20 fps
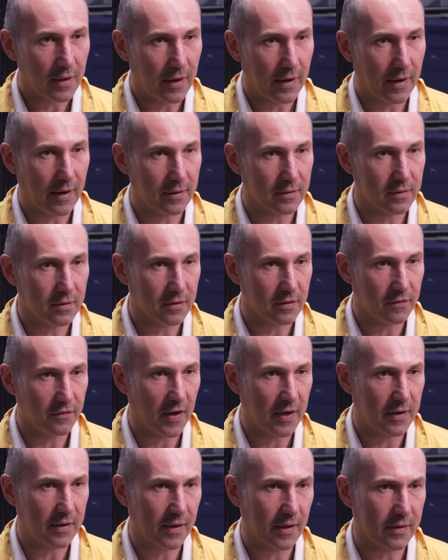uh, to
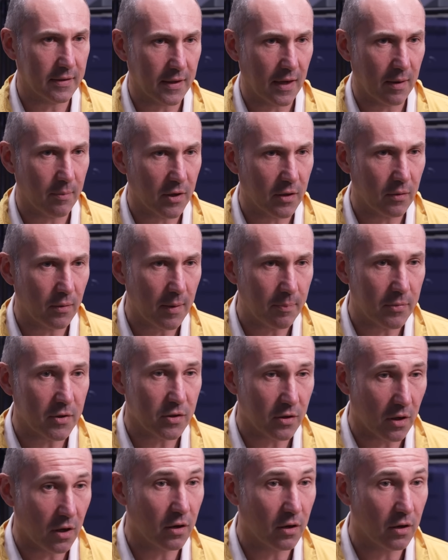defend against chemical weapons.